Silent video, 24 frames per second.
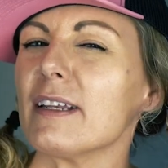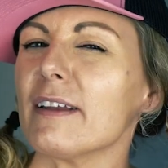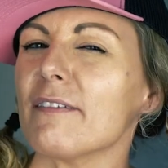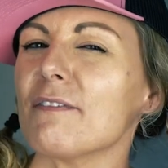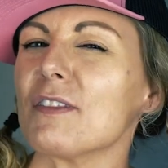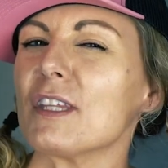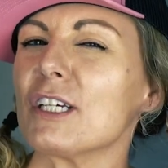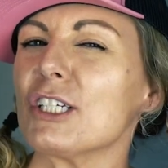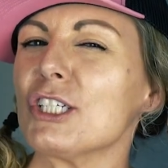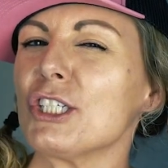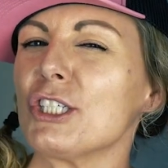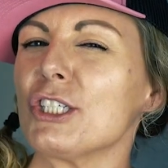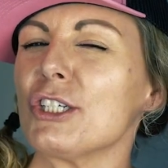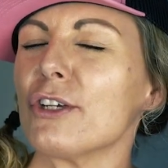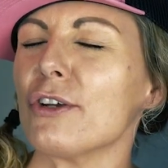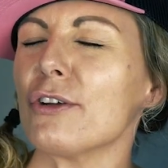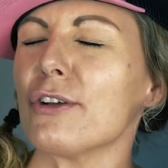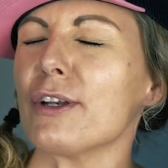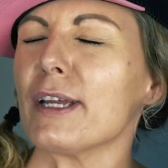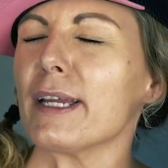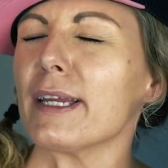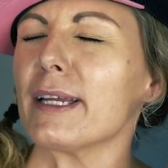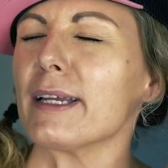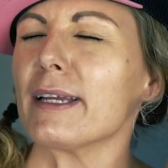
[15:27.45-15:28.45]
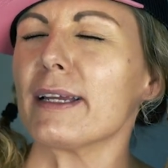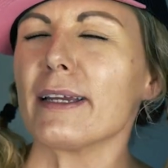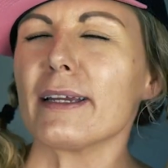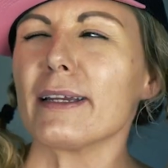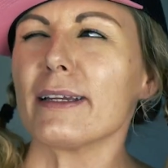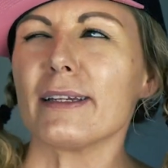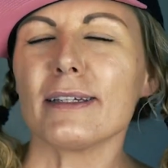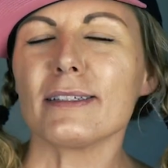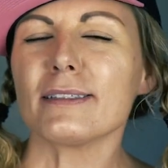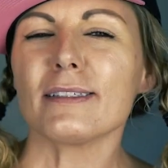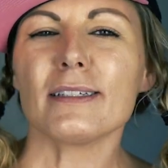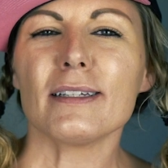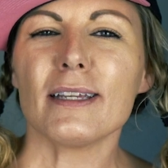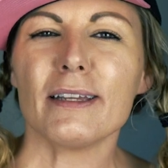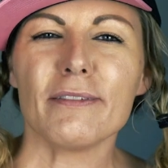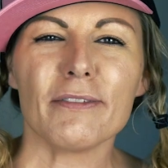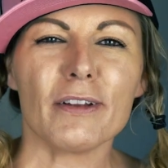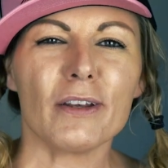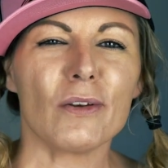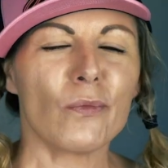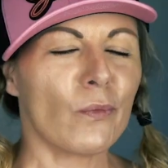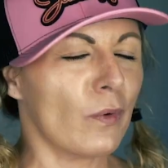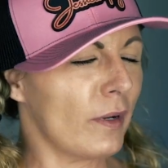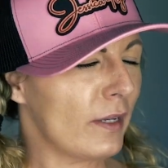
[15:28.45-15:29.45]
if the shooting isn't
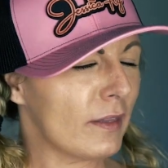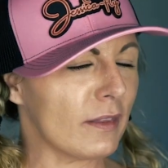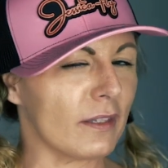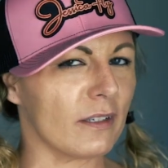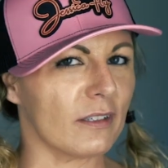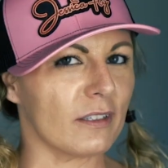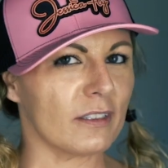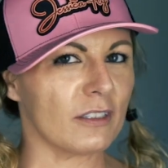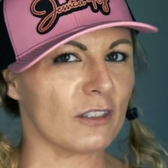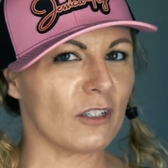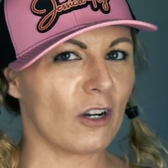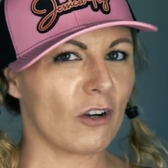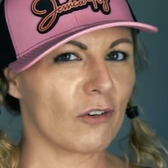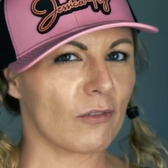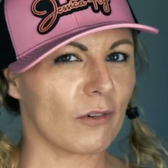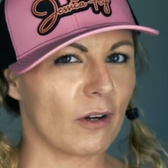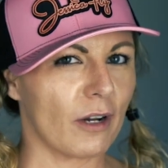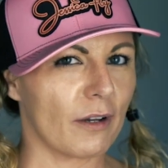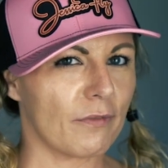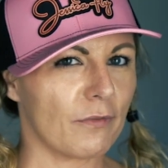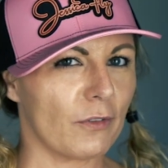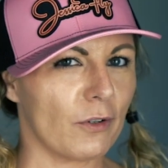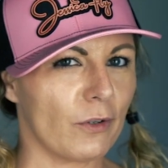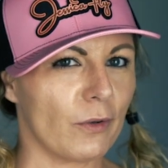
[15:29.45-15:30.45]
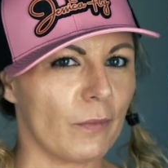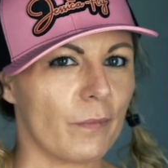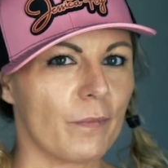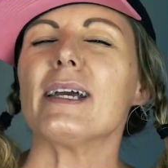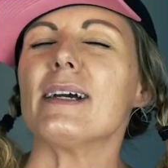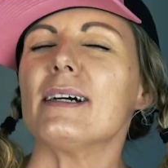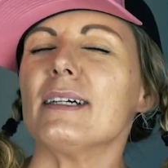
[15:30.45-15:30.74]
even with an assault rifle.